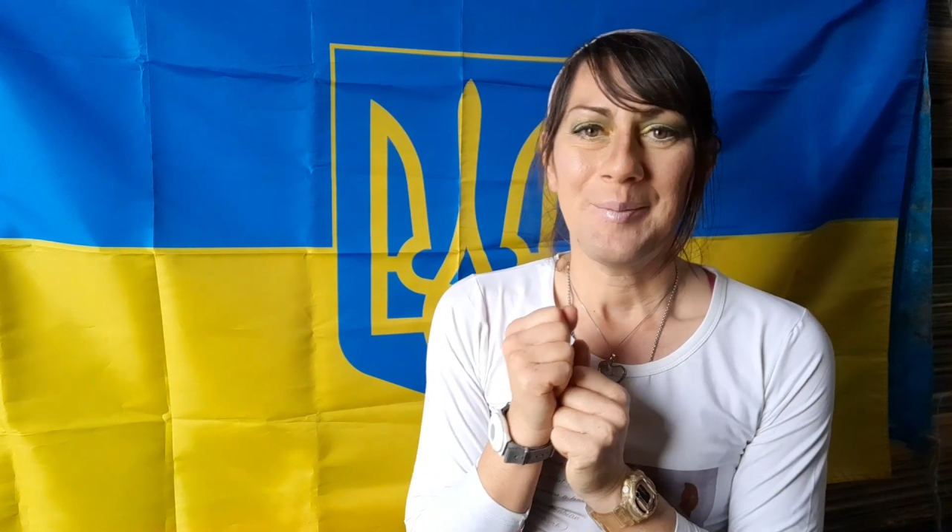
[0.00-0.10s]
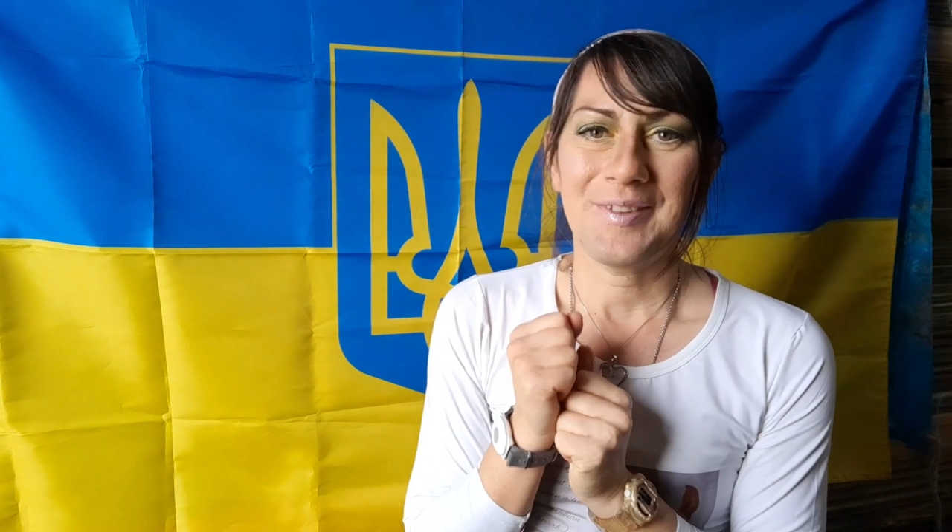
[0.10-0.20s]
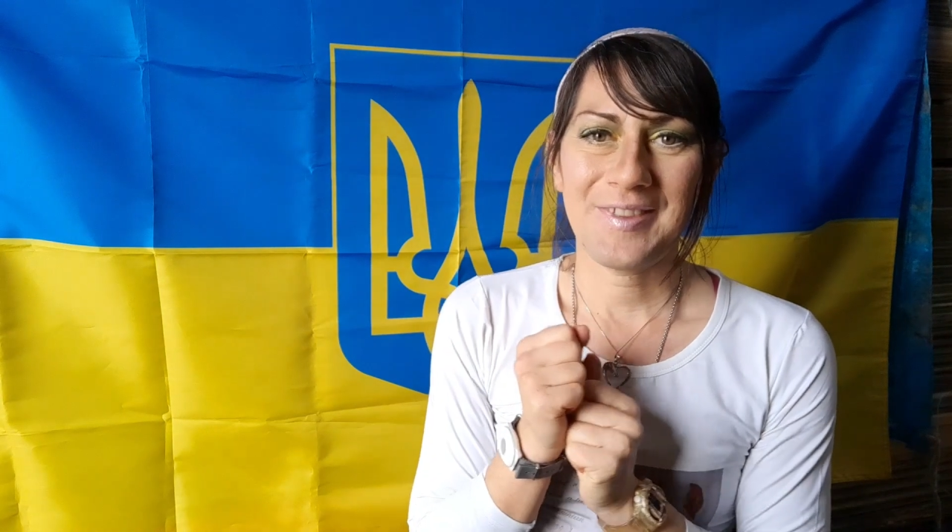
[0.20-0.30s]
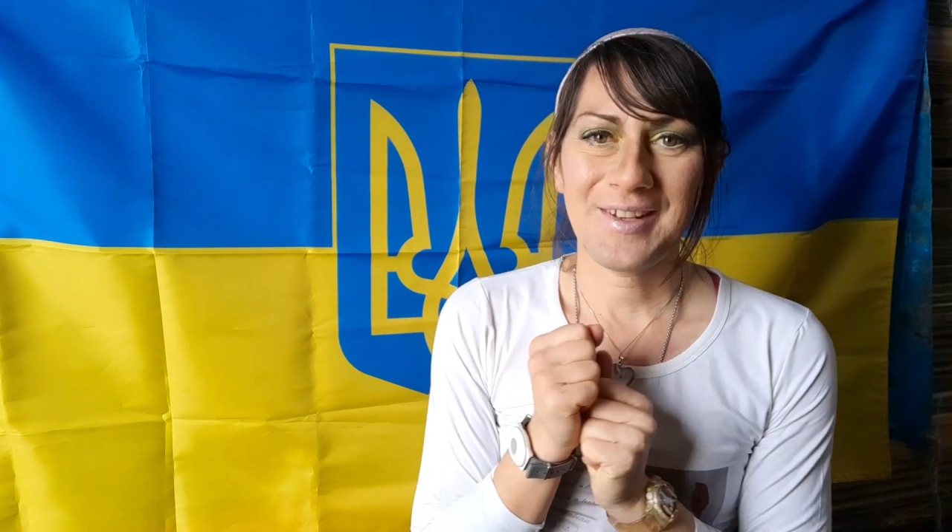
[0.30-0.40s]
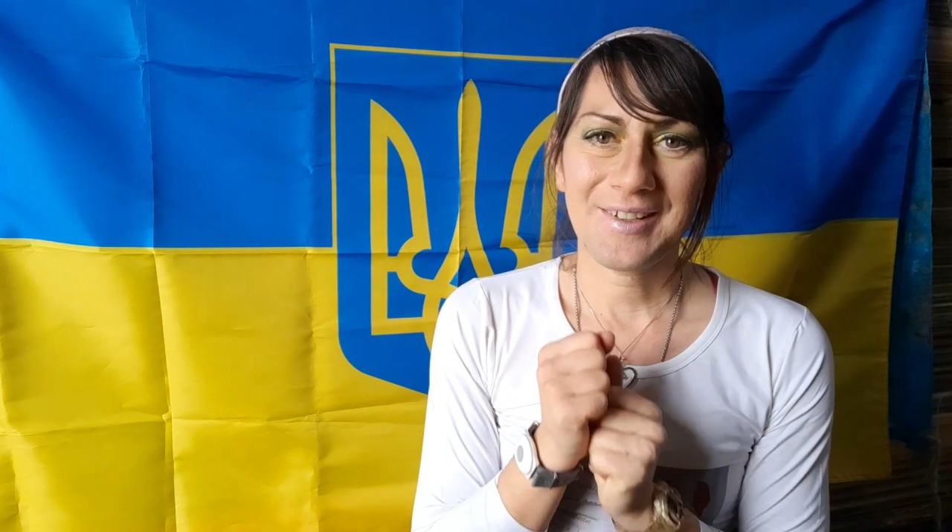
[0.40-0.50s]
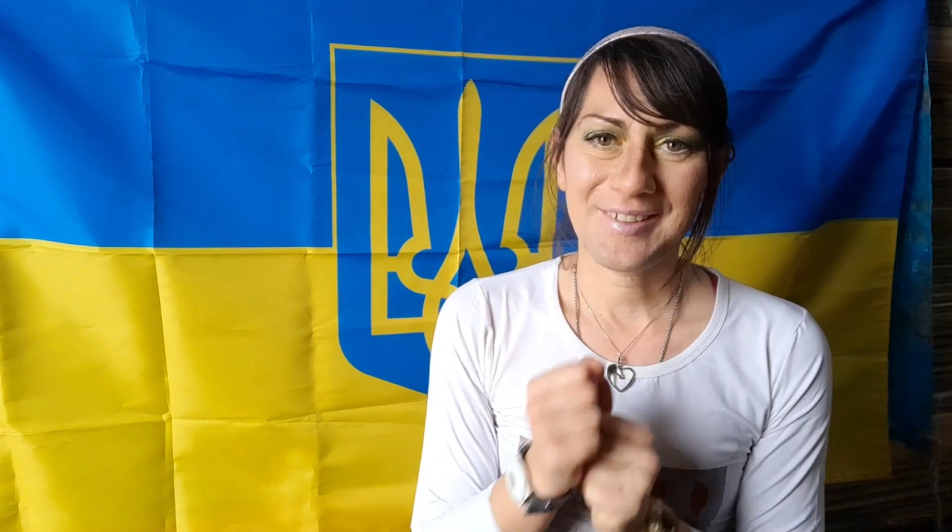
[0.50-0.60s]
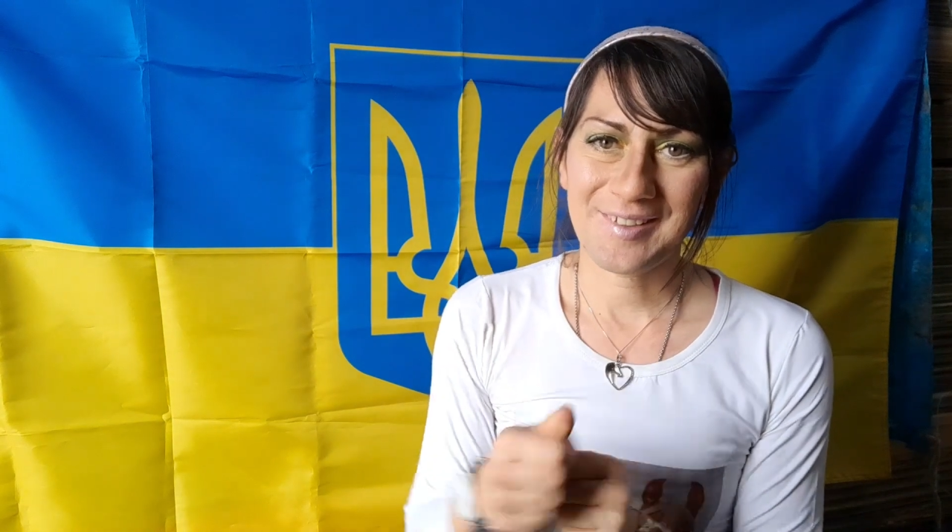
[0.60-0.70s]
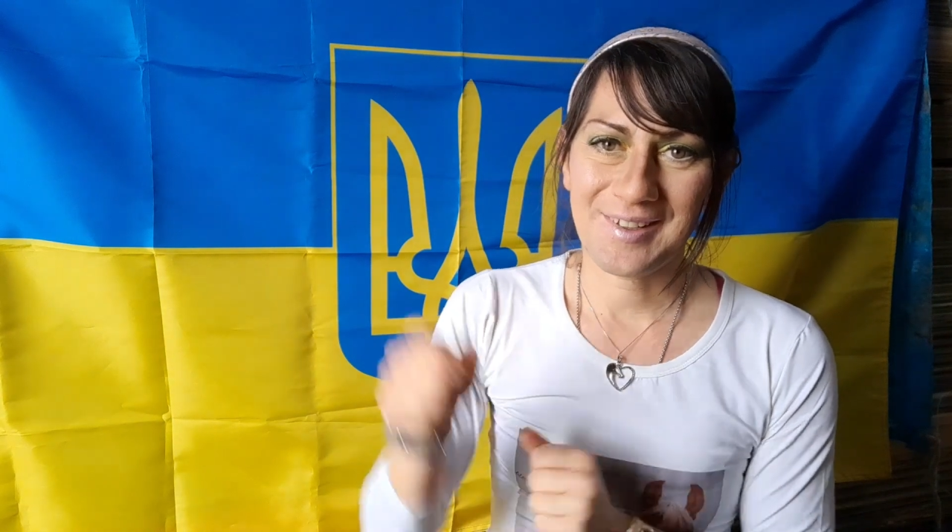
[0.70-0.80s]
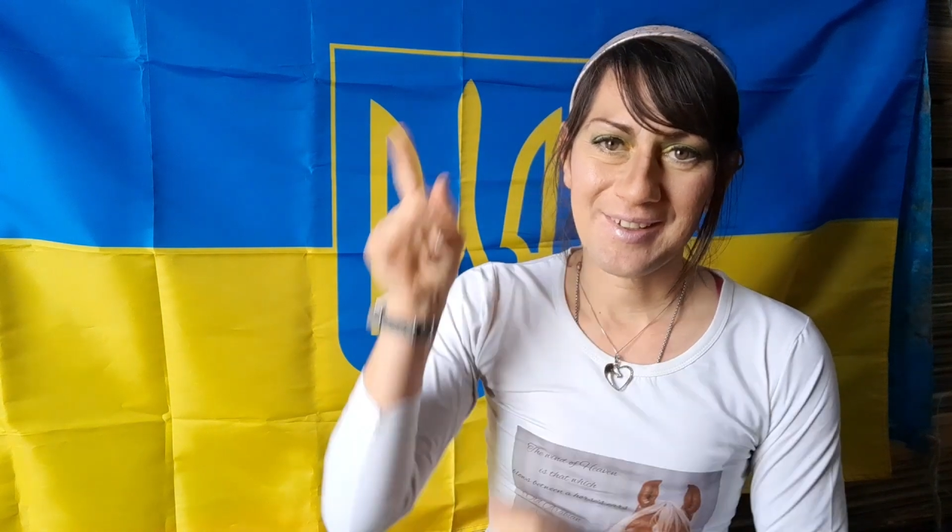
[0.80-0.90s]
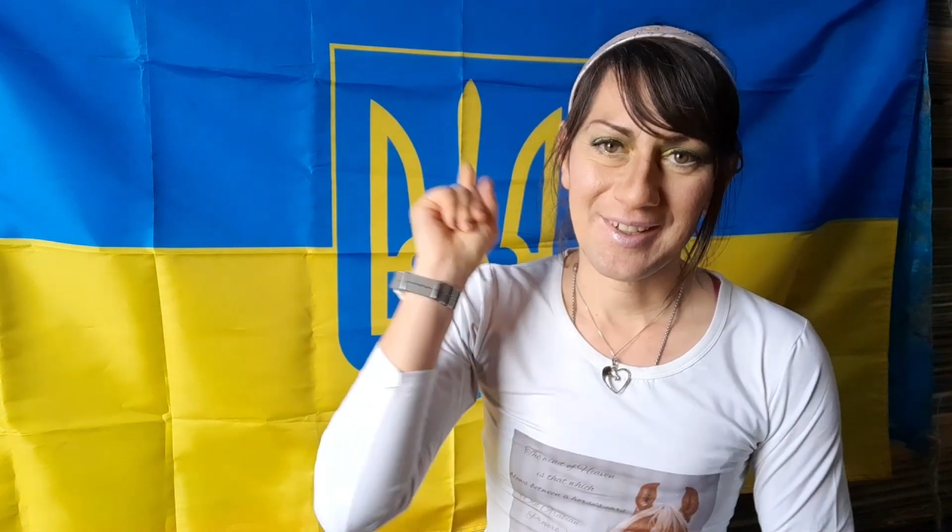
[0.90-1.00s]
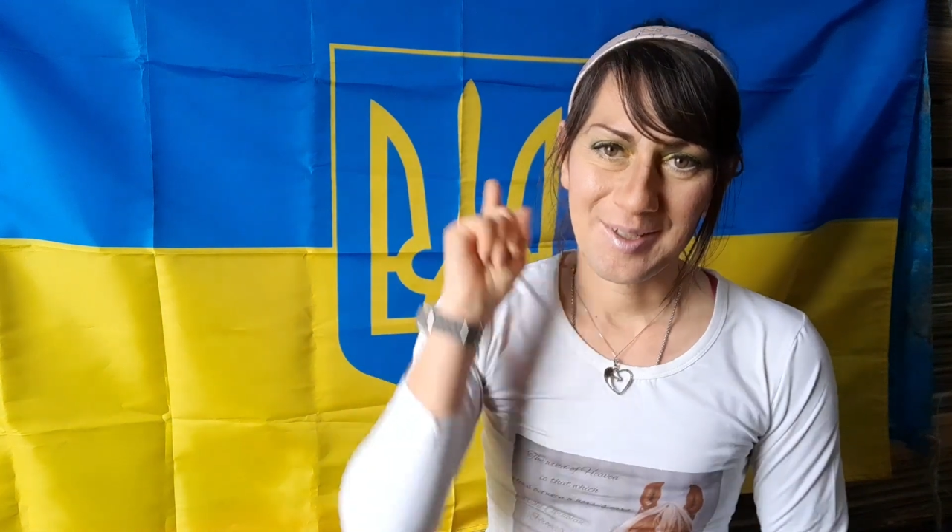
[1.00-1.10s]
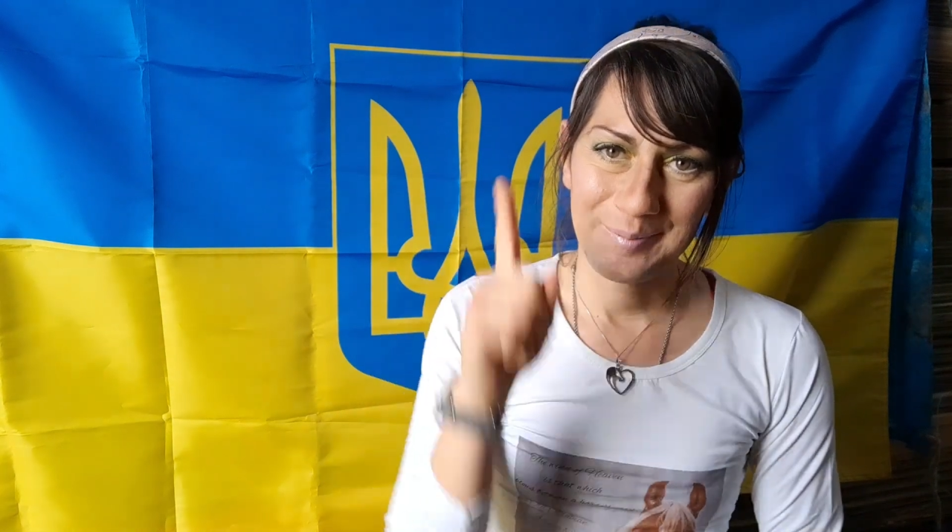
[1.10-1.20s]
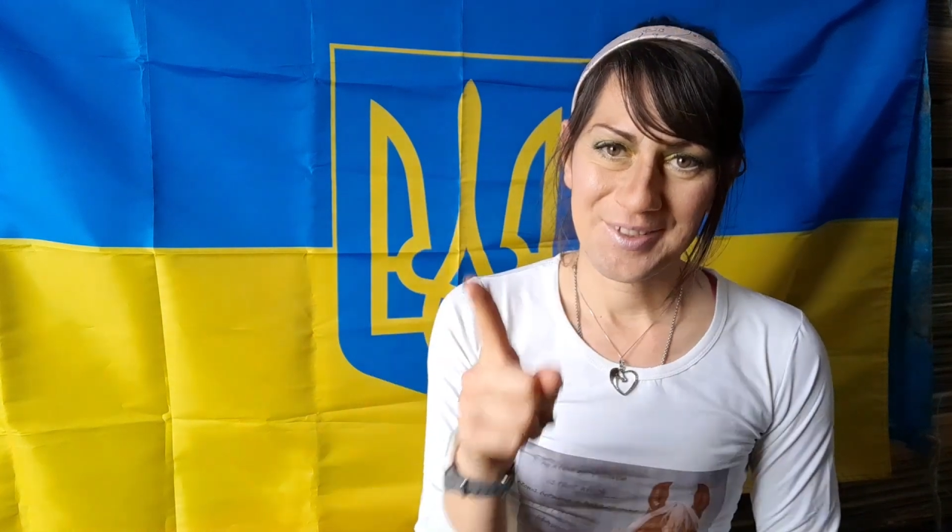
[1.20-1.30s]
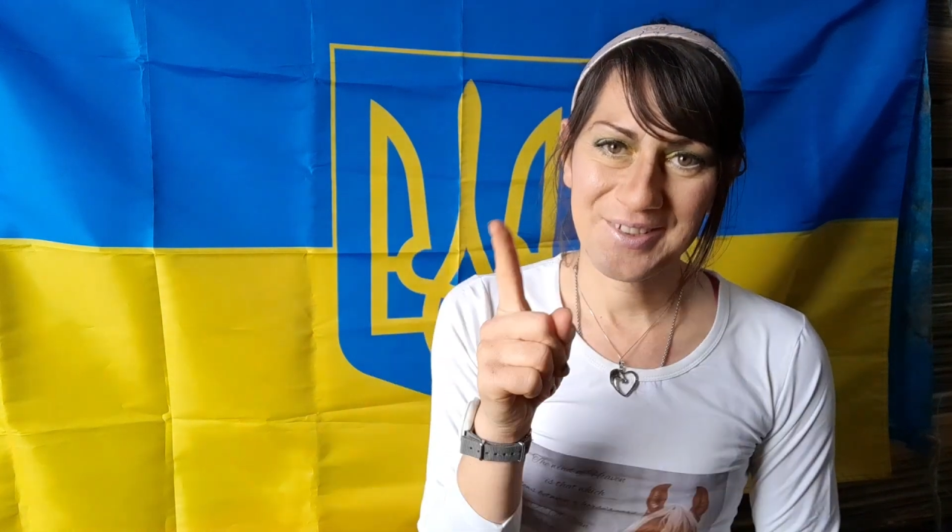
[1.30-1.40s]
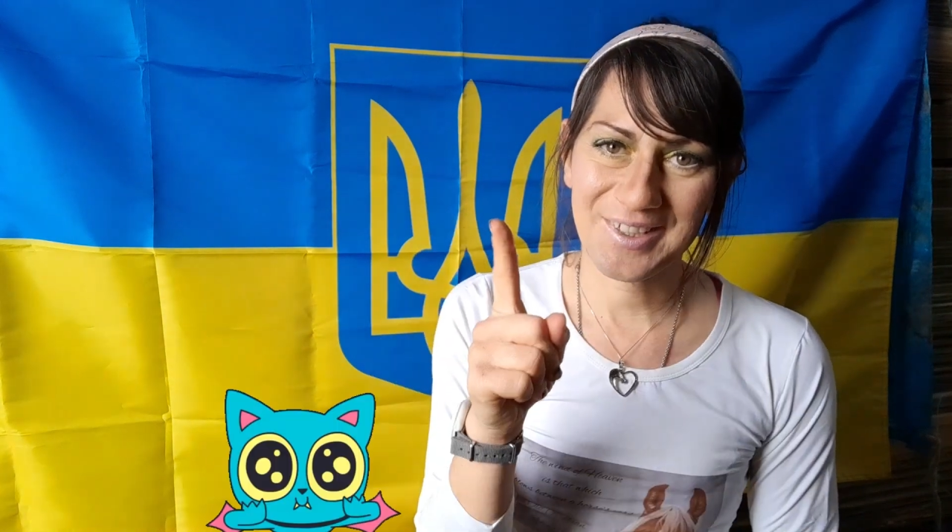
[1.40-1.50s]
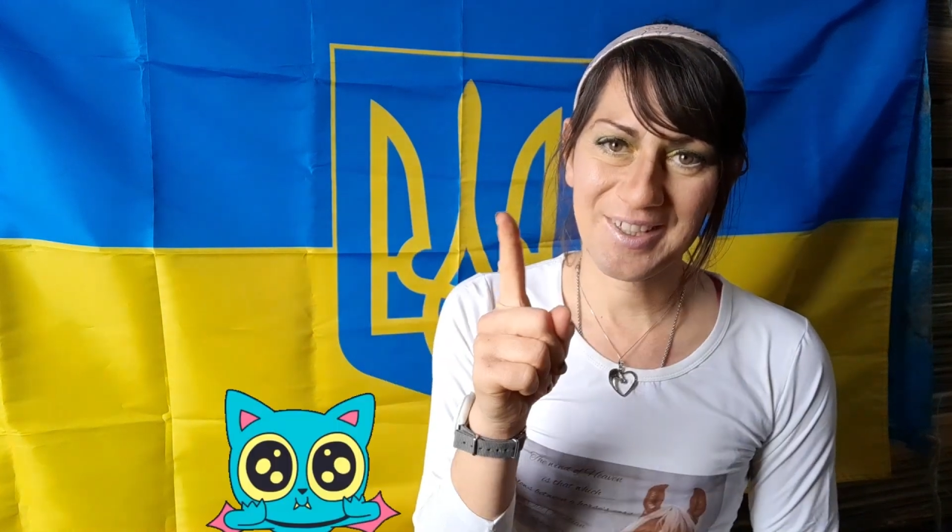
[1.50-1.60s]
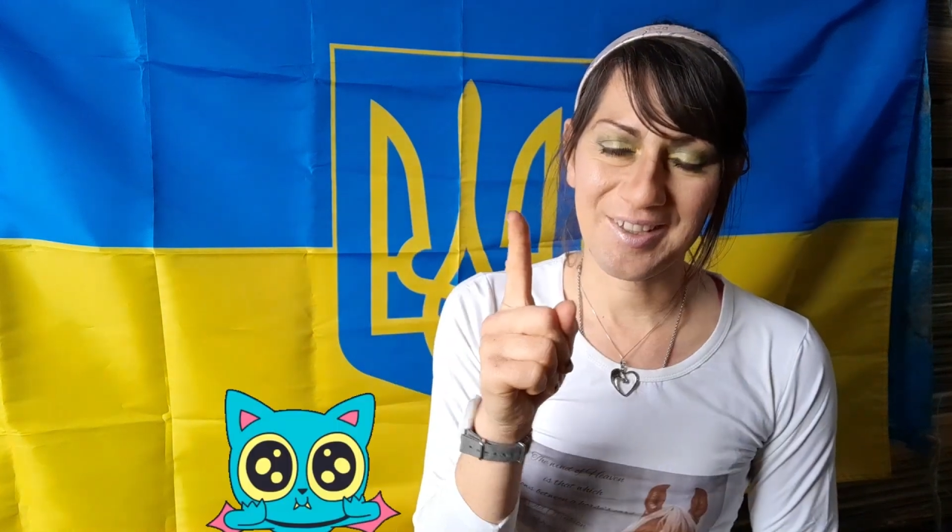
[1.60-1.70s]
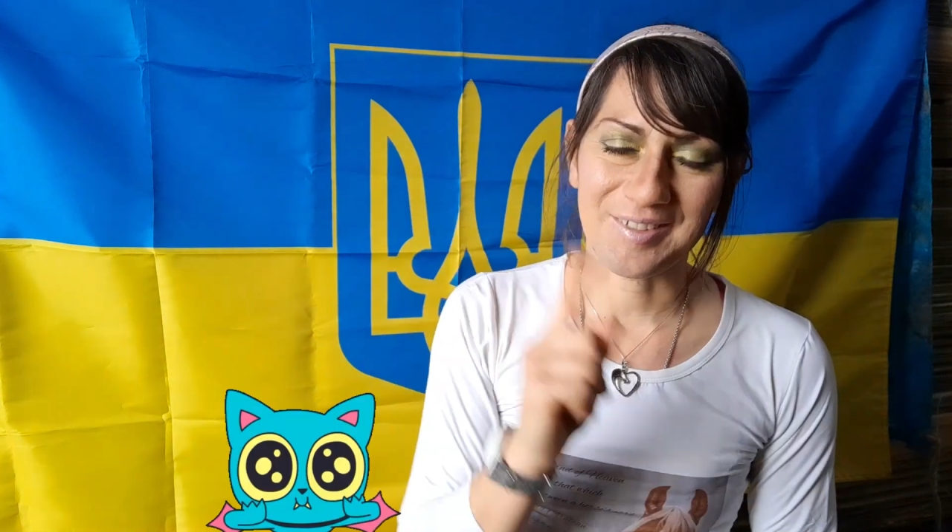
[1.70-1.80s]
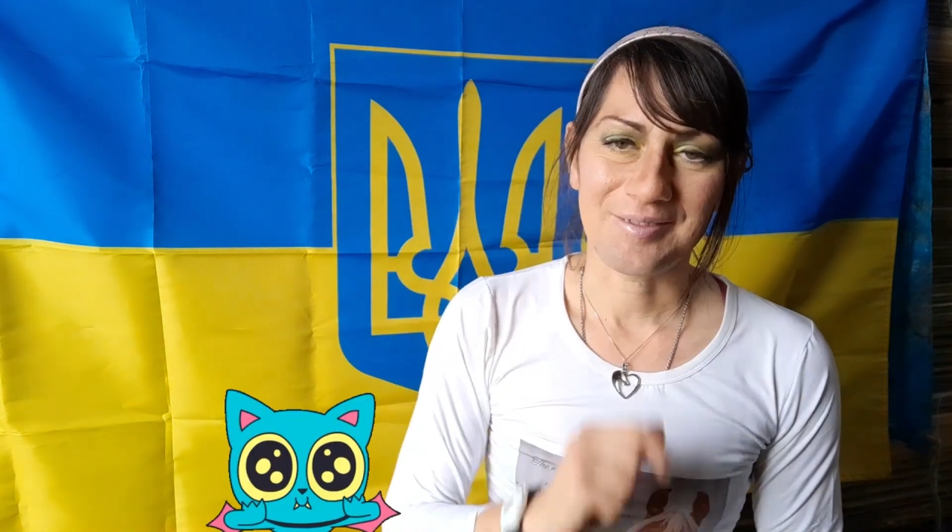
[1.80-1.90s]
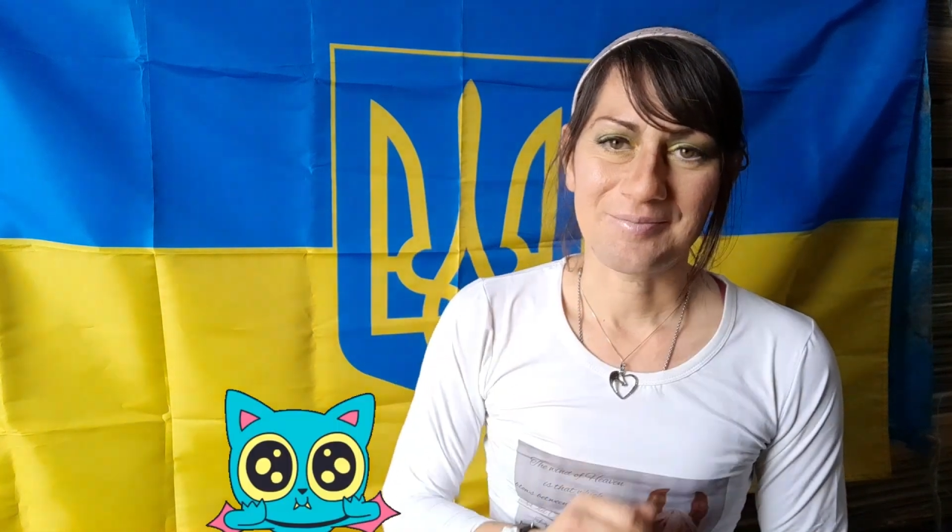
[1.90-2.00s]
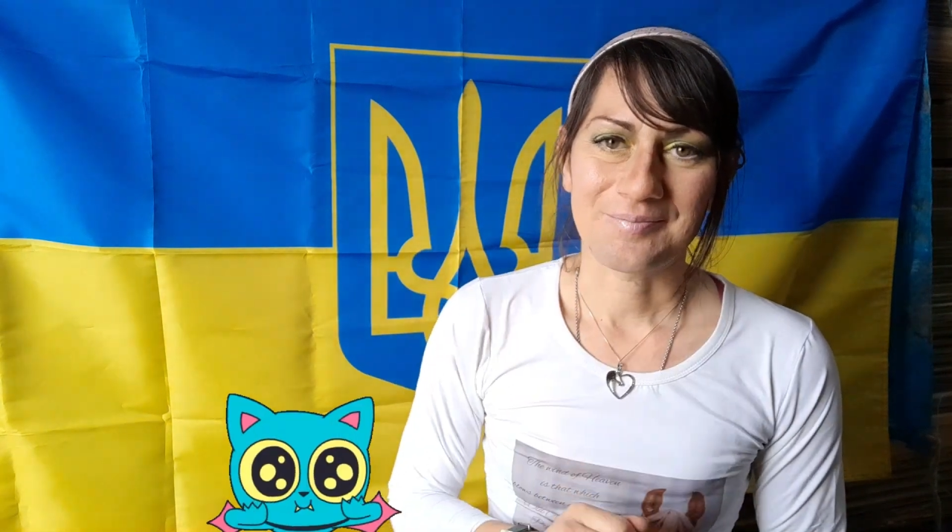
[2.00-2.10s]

But that is that I am Ukrainian.